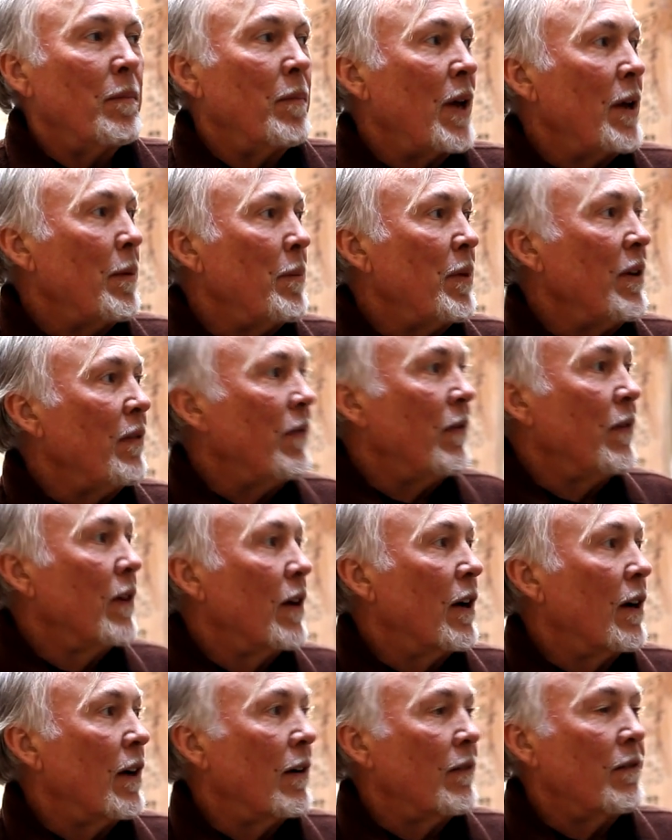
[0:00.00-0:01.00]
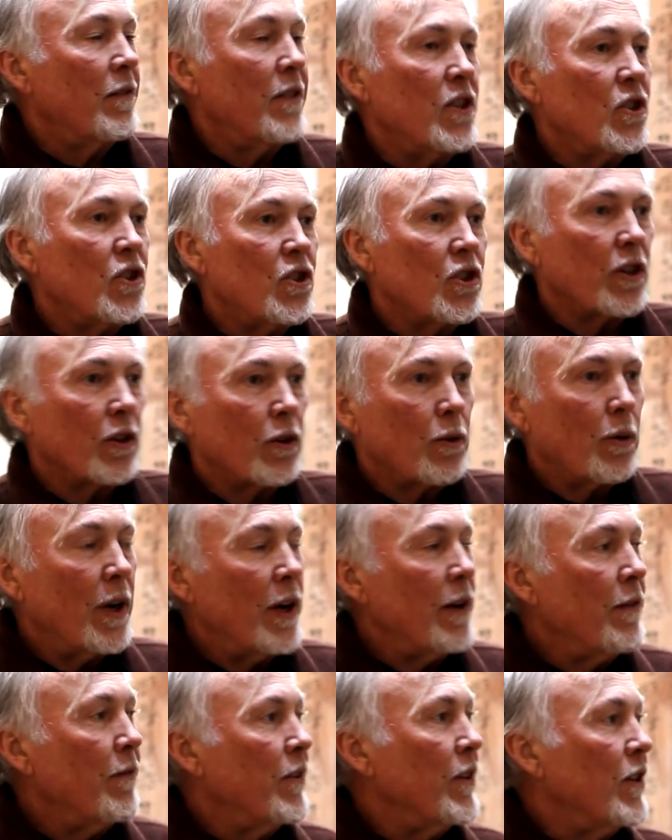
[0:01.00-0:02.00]
may be uh, fish and
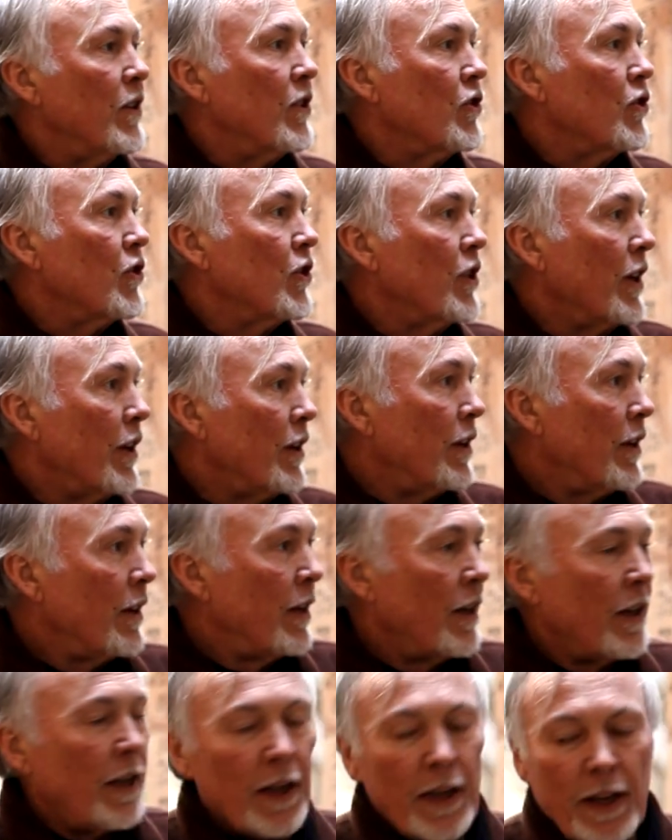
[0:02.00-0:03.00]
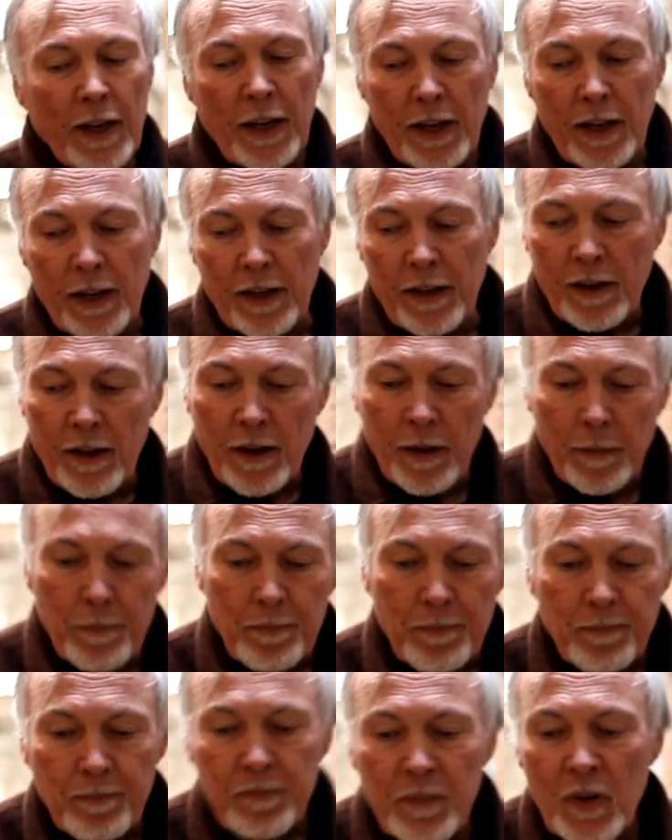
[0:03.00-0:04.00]
crayfish and and
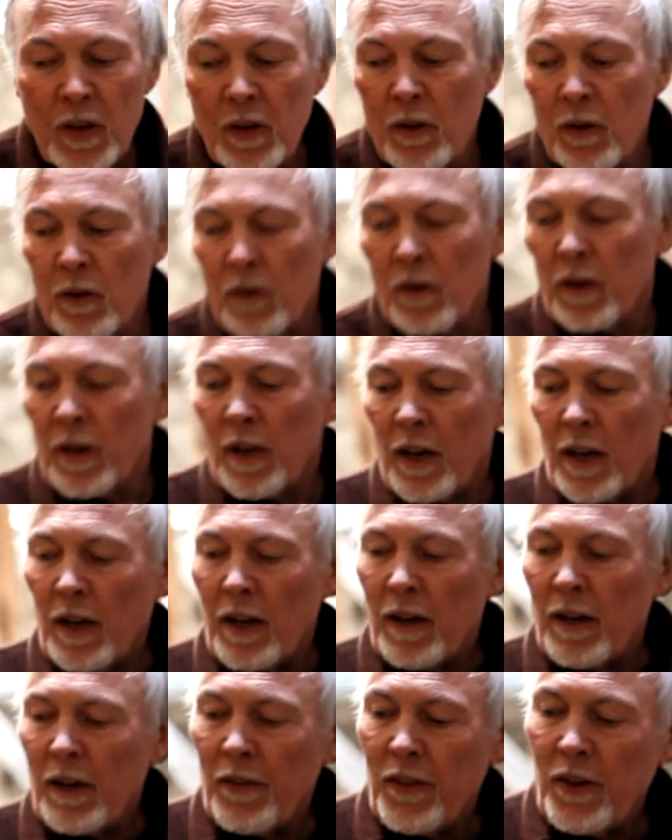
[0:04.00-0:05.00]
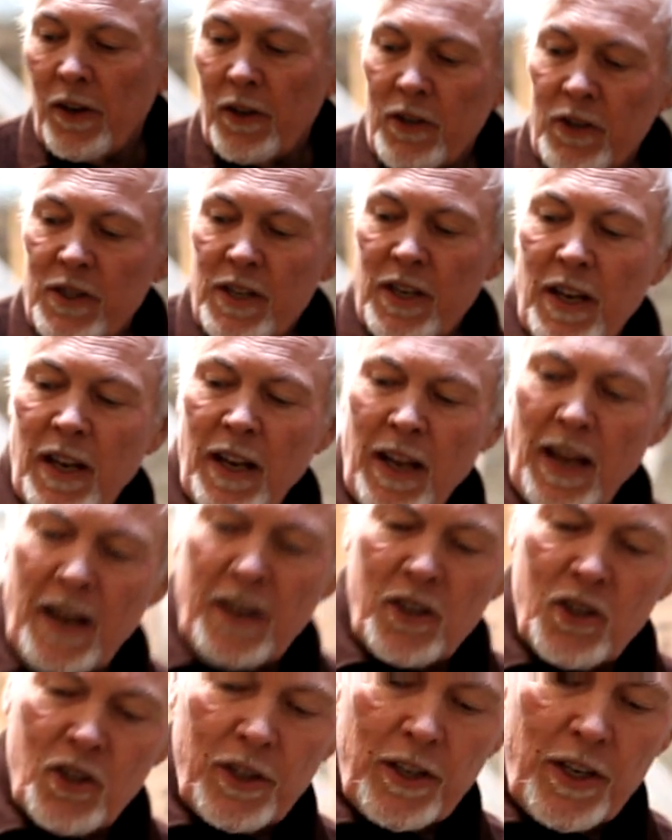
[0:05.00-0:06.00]
um, uh, there's
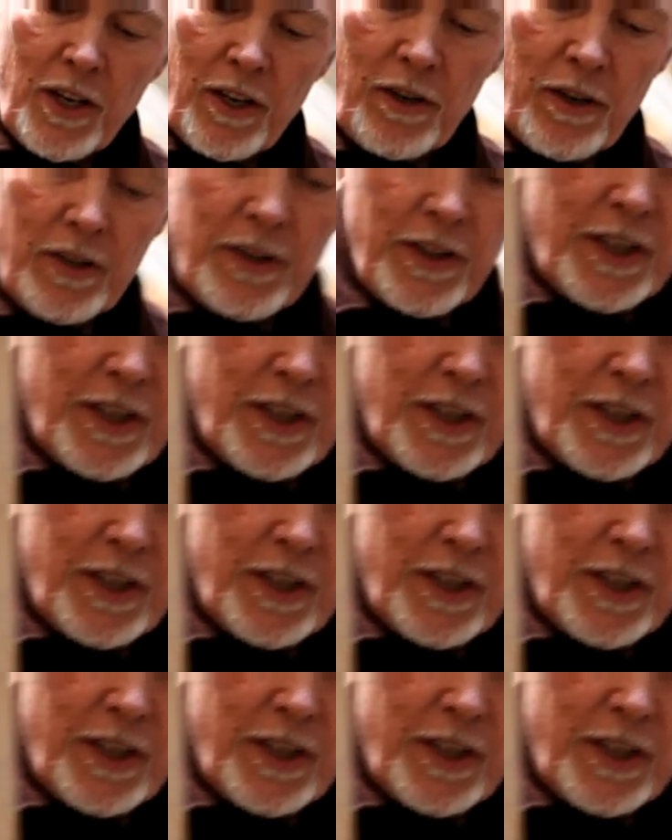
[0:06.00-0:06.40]
actually here